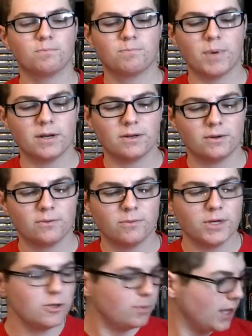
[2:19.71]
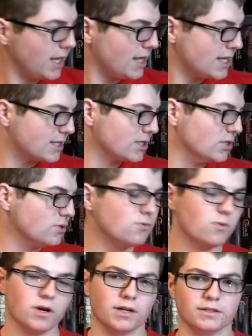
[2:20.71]
But when you play these new
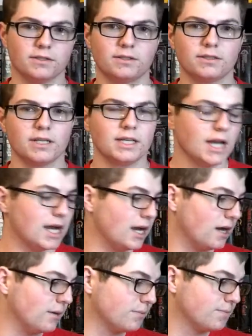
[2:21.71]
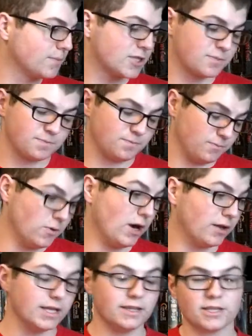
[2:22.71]
ones,
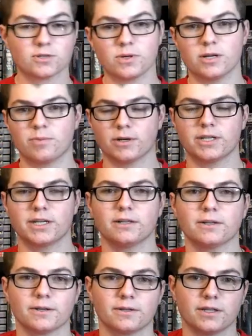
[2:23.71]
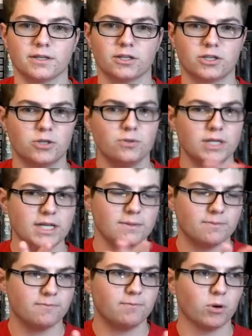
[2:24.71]
well, this one in particular, the 2D
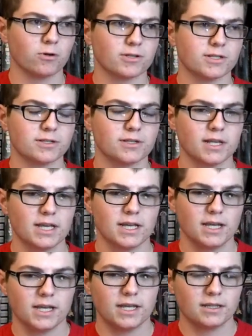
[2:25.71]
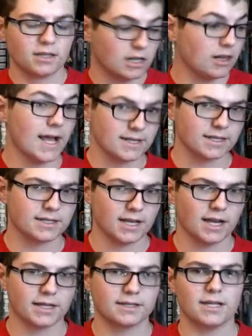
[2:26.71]
portions, the classic
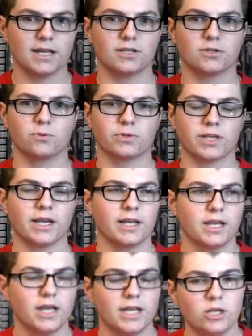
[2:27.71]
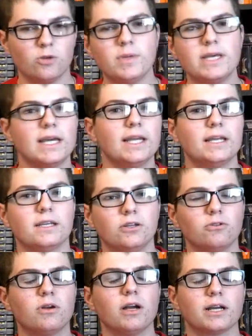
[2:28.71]
Sonic stages, we'll say, you'll
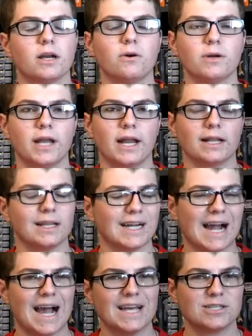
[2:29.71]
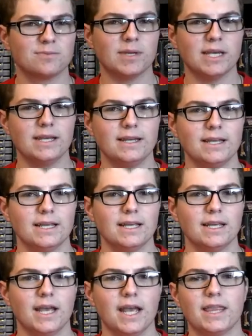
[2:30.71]
get going at like a high speed,
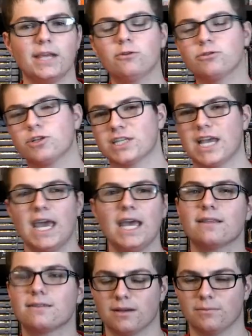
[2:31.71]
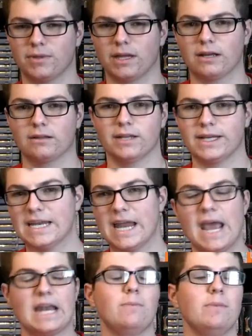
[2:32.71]
and then you'll just hit something, like an
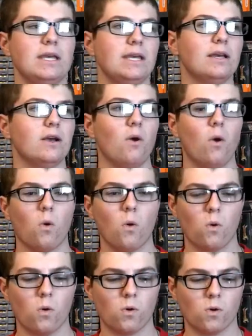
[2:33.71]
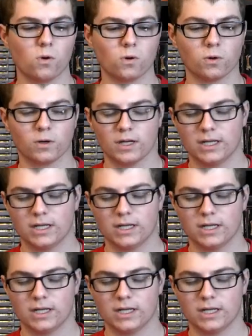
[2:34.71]
enemy or